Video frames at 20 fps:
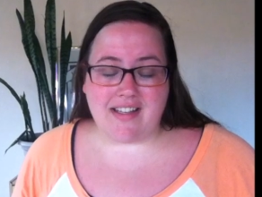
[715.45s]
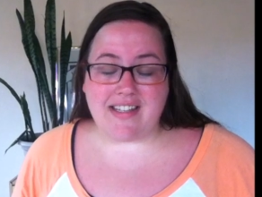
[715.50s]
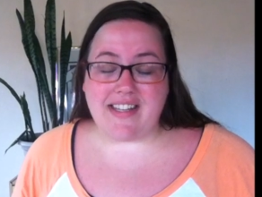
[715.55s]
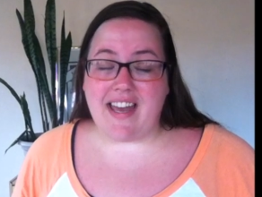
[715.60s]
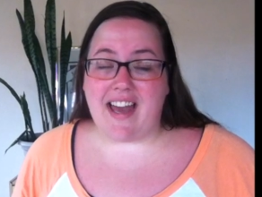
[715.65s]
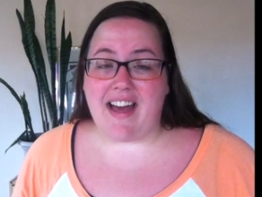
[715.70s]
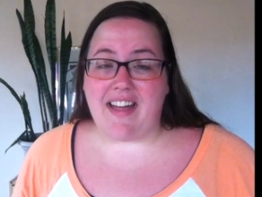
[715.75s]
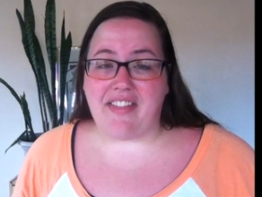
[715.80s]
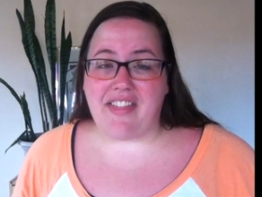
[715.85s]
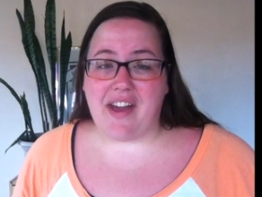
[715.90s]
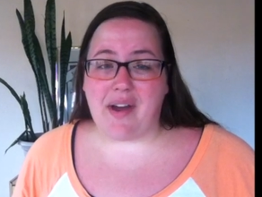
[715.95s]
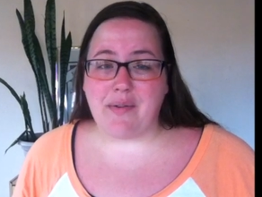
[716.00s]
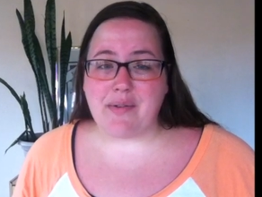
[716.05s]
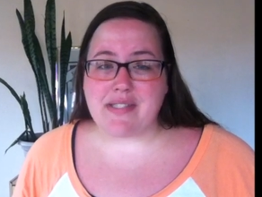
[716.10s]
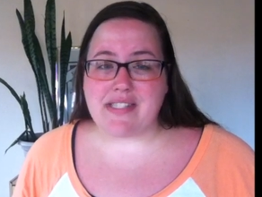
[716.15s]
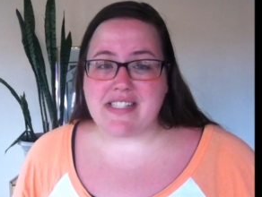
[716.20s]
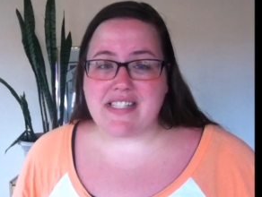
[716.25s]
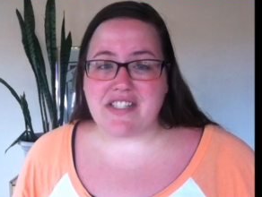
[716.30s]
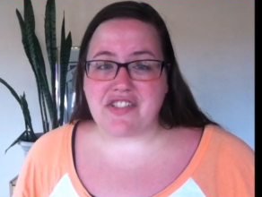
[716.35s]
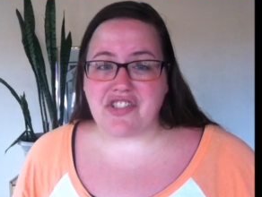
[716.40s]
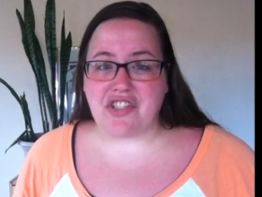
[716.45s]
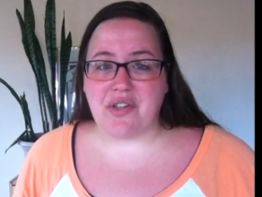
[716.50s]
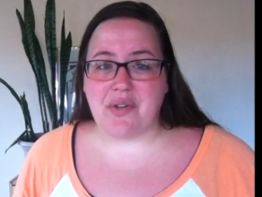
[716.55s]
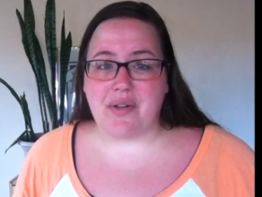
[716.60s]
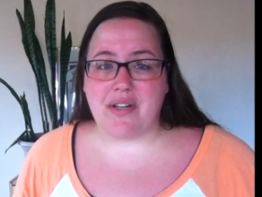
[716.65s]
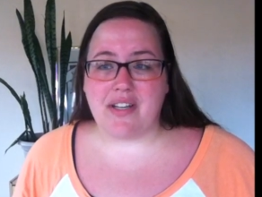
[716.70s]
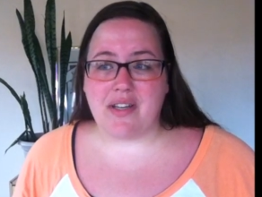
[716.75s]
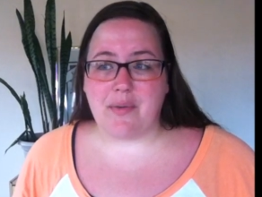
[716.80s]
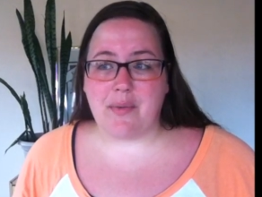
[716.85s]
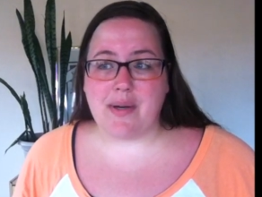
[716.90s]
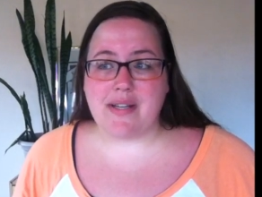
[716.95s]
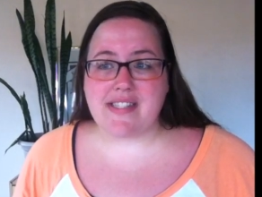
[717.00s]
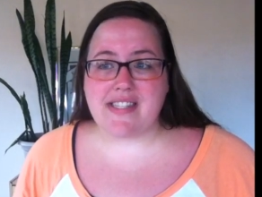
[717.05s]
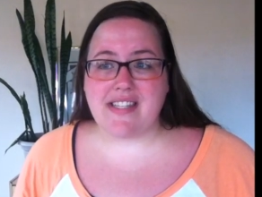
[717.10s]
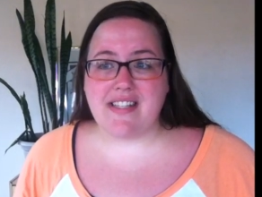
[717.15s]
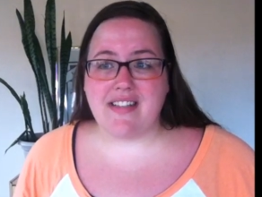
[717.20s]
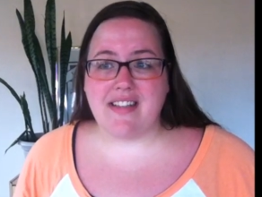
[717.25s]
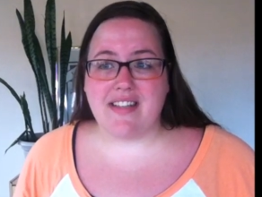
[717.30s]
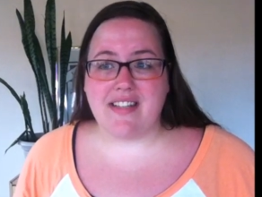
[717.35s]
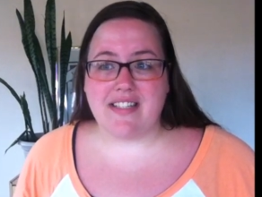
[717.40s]
yeah that was an issue it
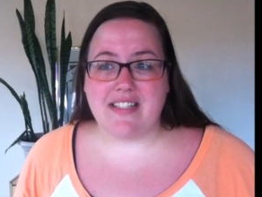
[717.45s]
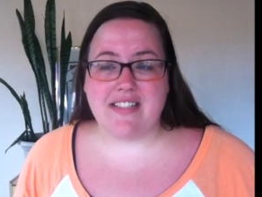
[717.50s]
wasn't